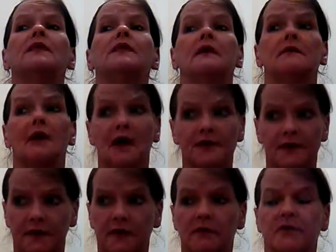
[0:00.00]
There are
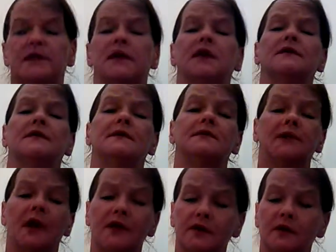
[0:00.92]
circumstances
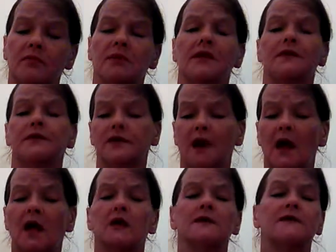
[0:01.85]
I do believe a
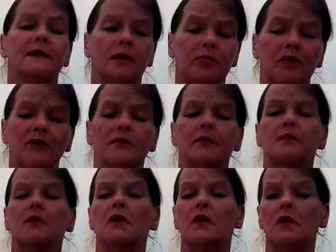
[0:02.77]
child should be
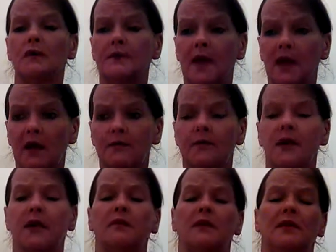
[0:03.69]
removed and
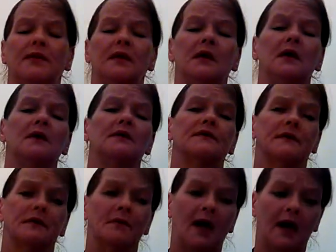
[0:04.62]
be with
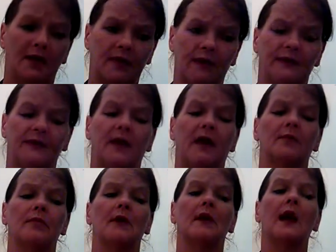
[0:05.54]
some other
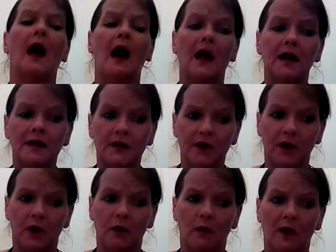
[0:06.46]
family. I do.
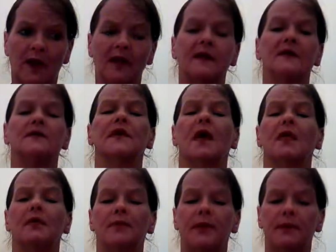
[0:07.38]
And there's
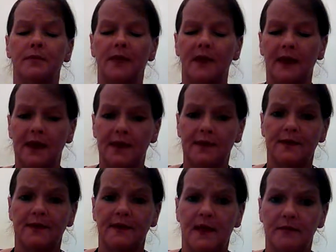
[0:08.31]
other people that had the
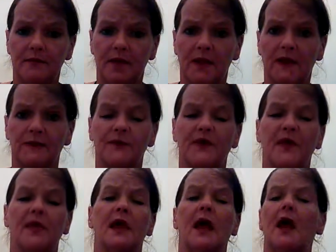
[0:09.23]
same beliefs
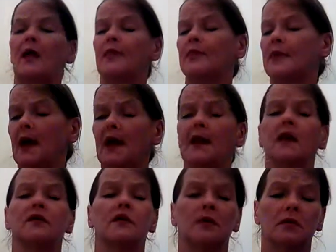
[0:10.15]
in that. That I
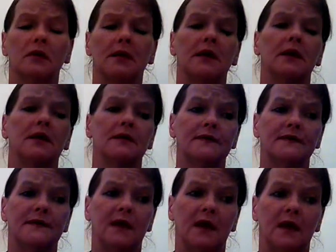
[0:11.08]
totally can
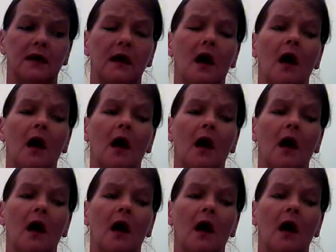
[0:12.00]
see.